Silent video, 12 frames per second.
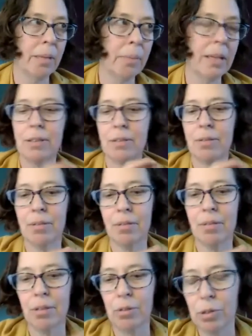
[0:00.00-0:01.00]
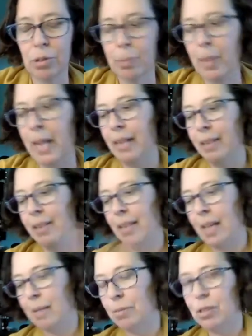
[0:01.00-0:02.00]
Middle East through Spain,
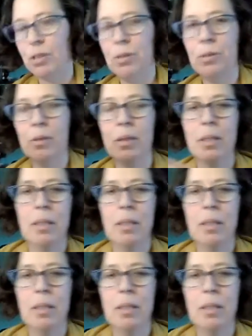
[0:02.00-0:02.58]
came to,